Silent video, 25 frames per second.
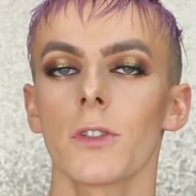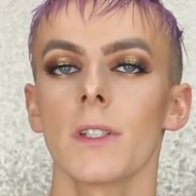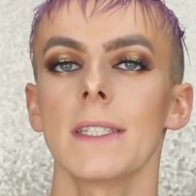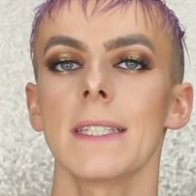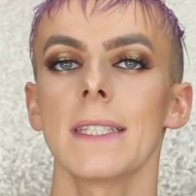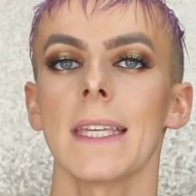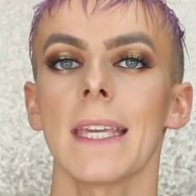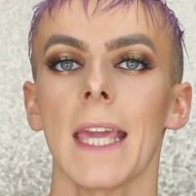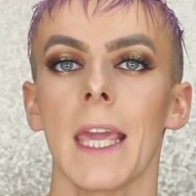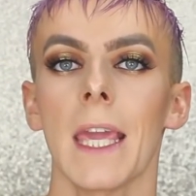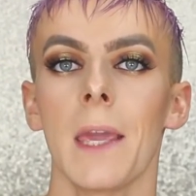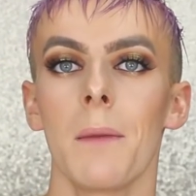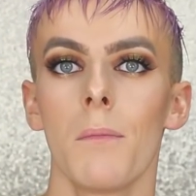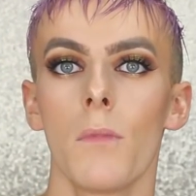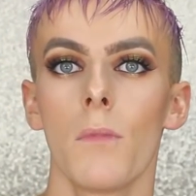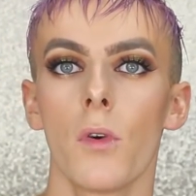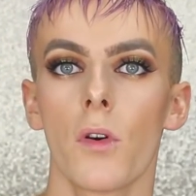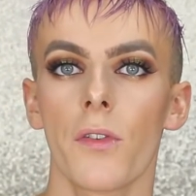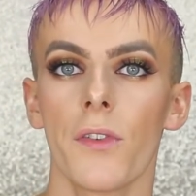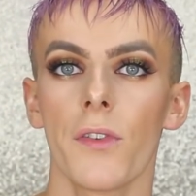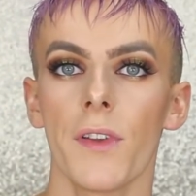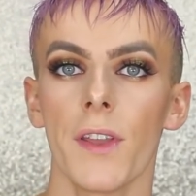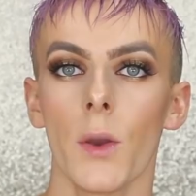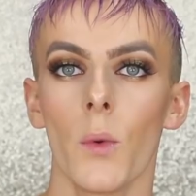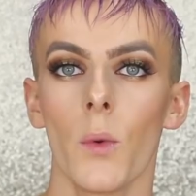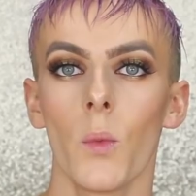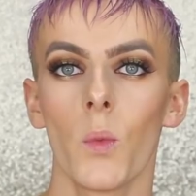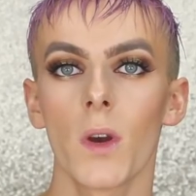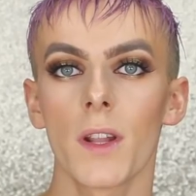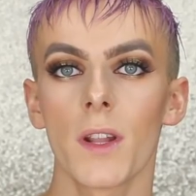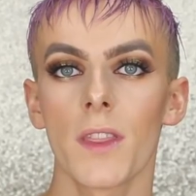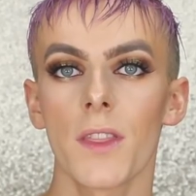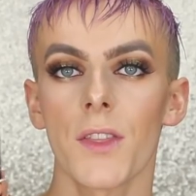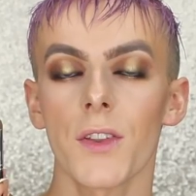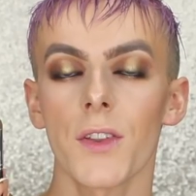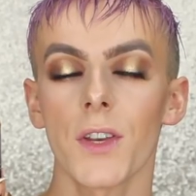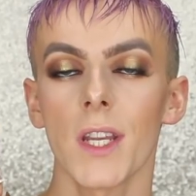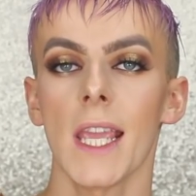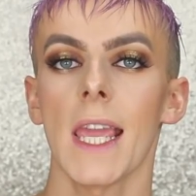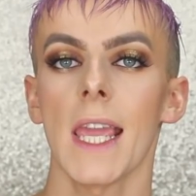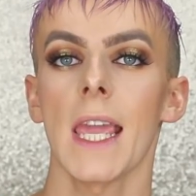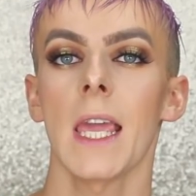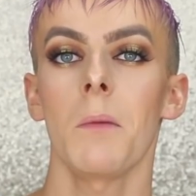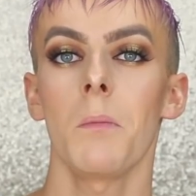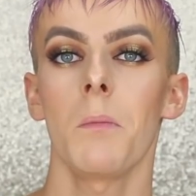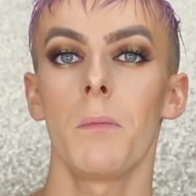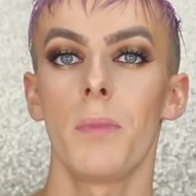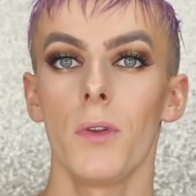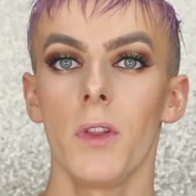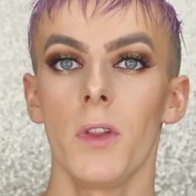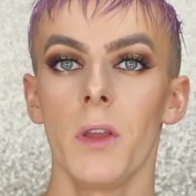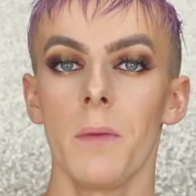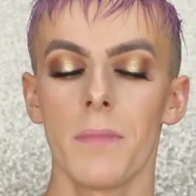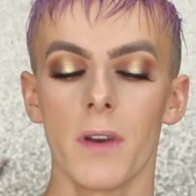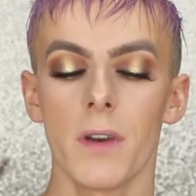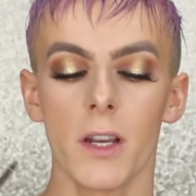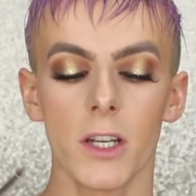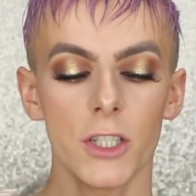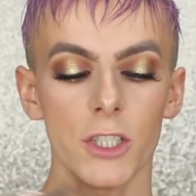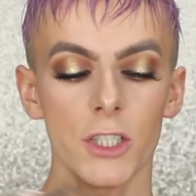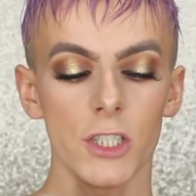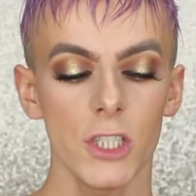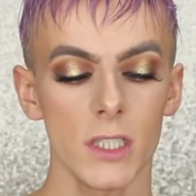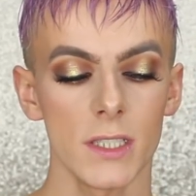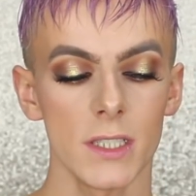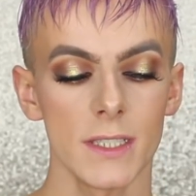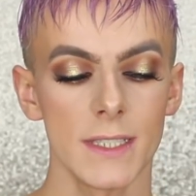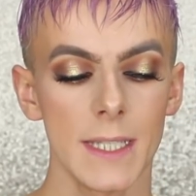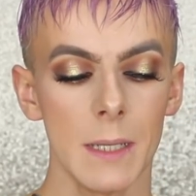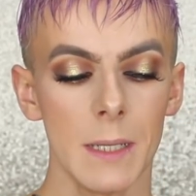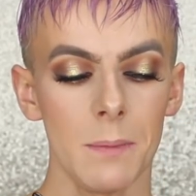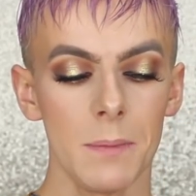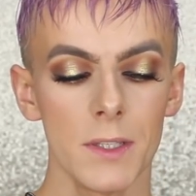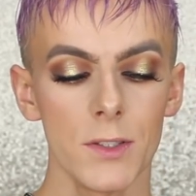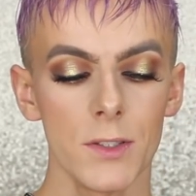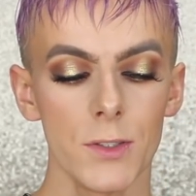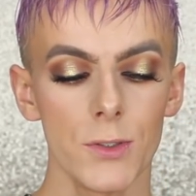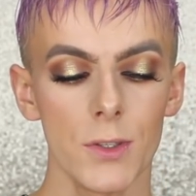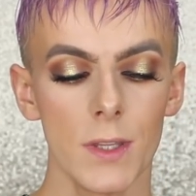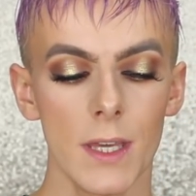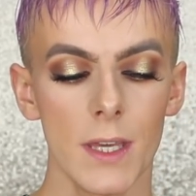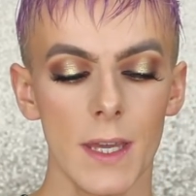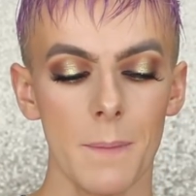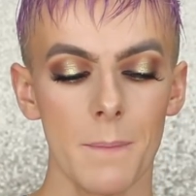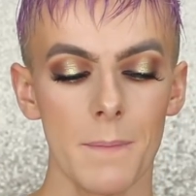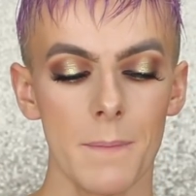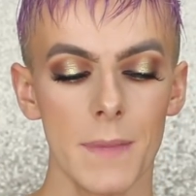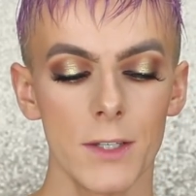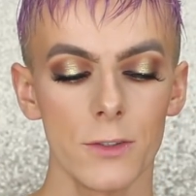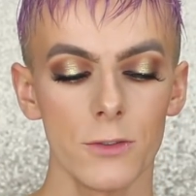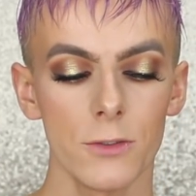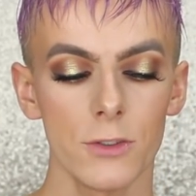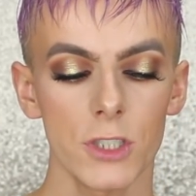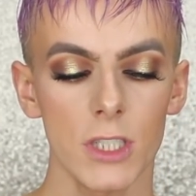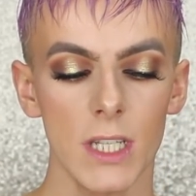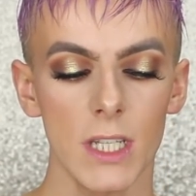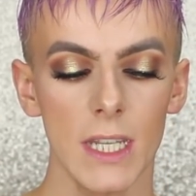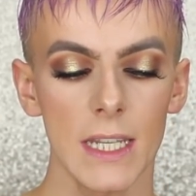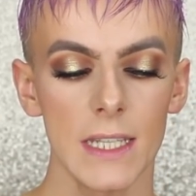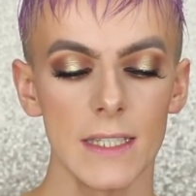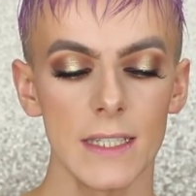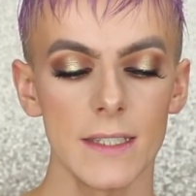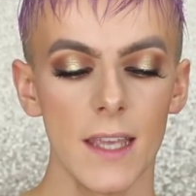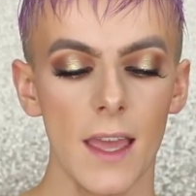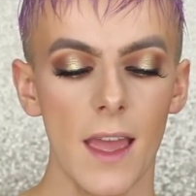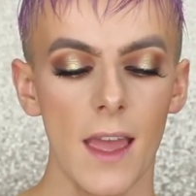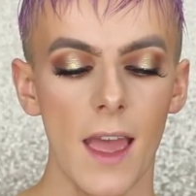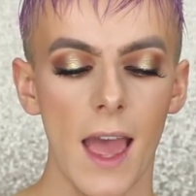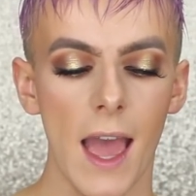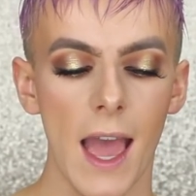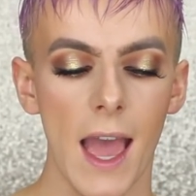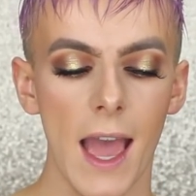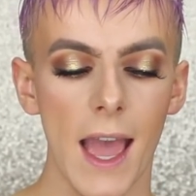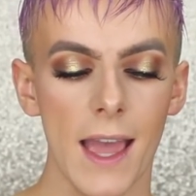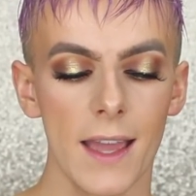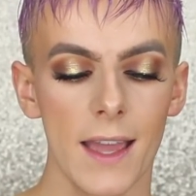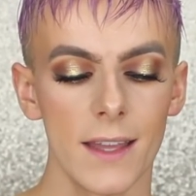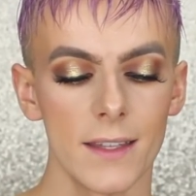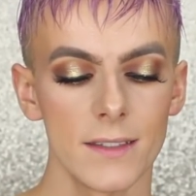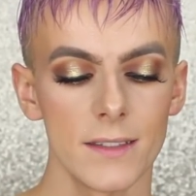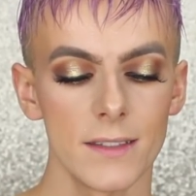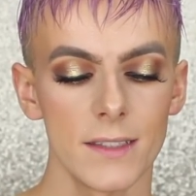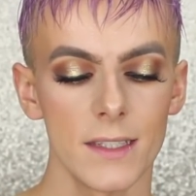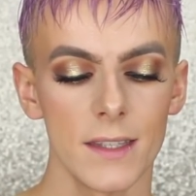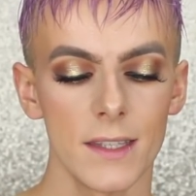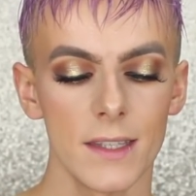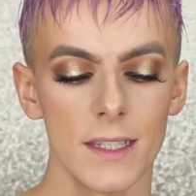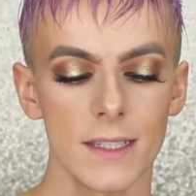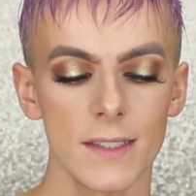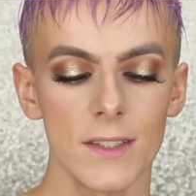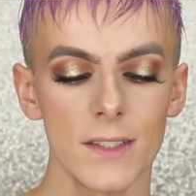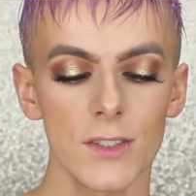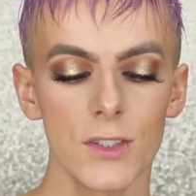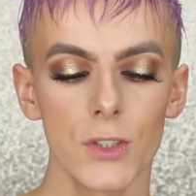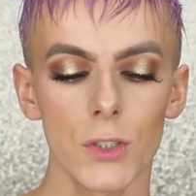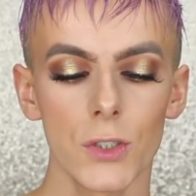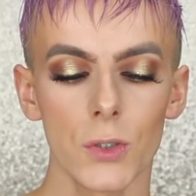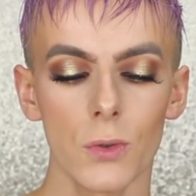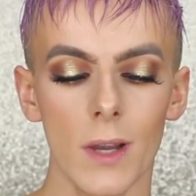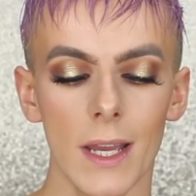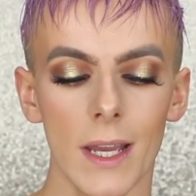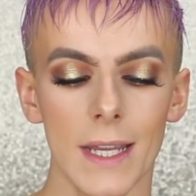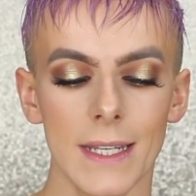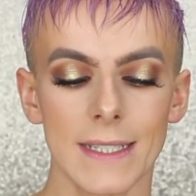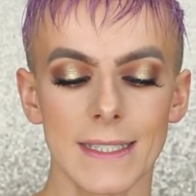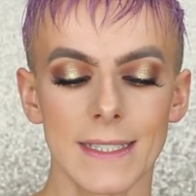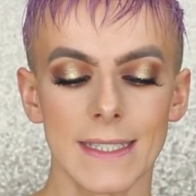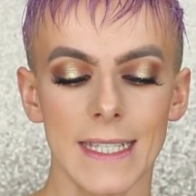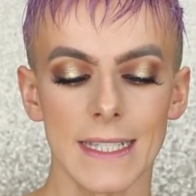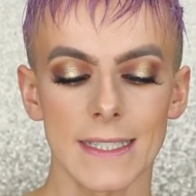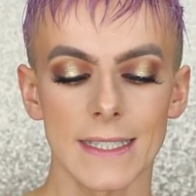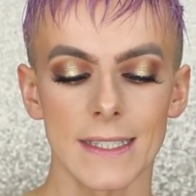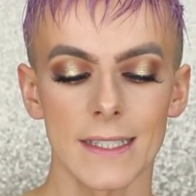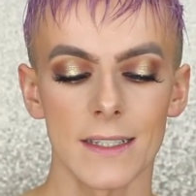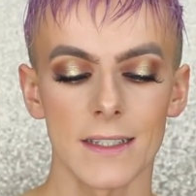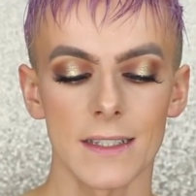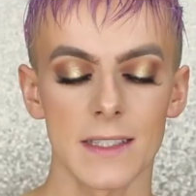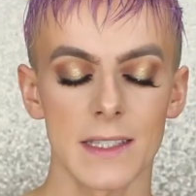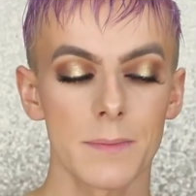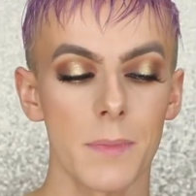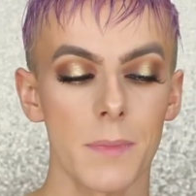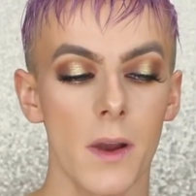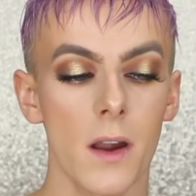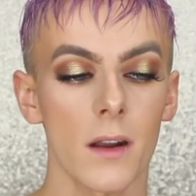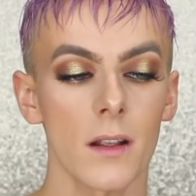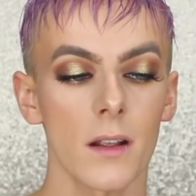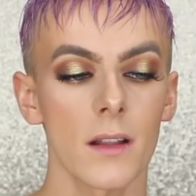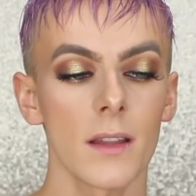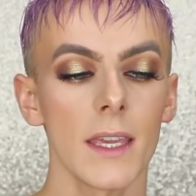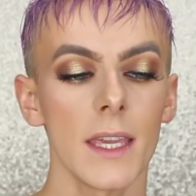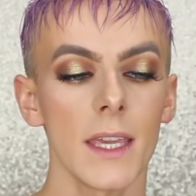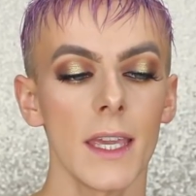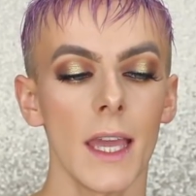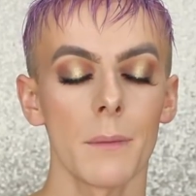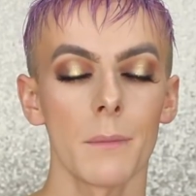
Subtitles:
going to take a Morphe 138 bullet brush, dip into that middle shade, and this is so iridescent and sparkly.